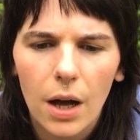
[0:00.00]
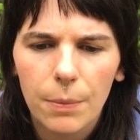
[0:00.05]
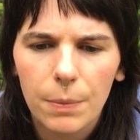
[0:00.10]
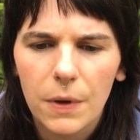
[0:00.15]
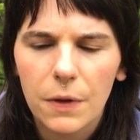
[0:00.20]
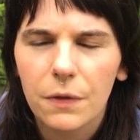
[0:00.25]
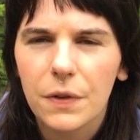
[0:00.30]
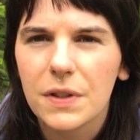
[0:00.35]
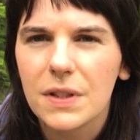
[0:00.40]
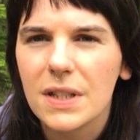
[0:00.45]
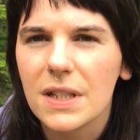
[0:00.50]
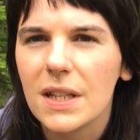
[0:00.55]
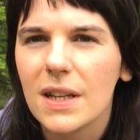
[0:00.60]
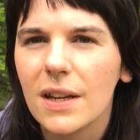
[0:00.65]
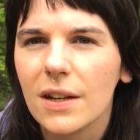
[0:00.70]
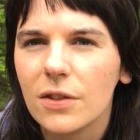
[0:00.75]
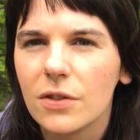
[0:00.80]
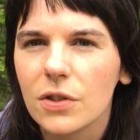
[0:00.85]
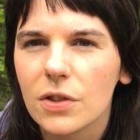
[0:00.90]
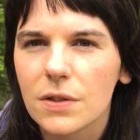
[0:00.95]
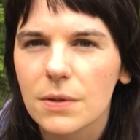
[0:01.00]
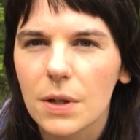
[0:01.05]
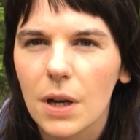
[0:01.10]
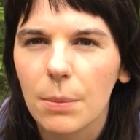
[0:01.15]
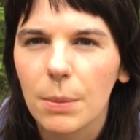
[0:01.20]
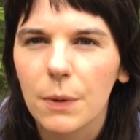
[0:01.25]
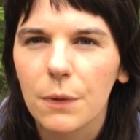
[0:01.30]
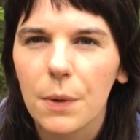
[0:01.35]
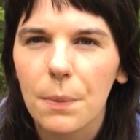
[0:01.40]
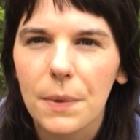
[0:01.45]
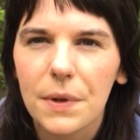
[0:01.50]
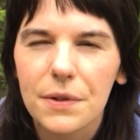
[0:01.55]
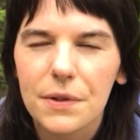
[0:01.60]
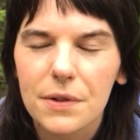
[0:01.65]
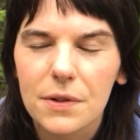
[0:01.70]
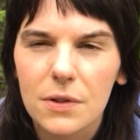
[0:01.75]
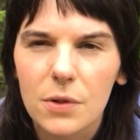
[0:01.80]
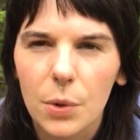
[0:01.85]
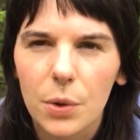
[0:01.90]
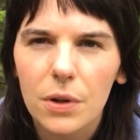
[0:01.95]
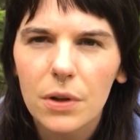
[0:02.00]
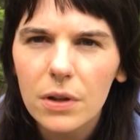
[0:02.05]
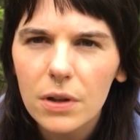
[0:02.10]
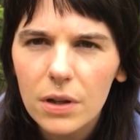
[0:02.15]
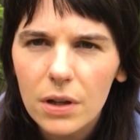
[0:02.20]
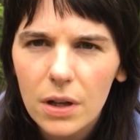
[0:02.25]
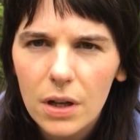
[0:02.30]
the fatigue just coming from the disorder.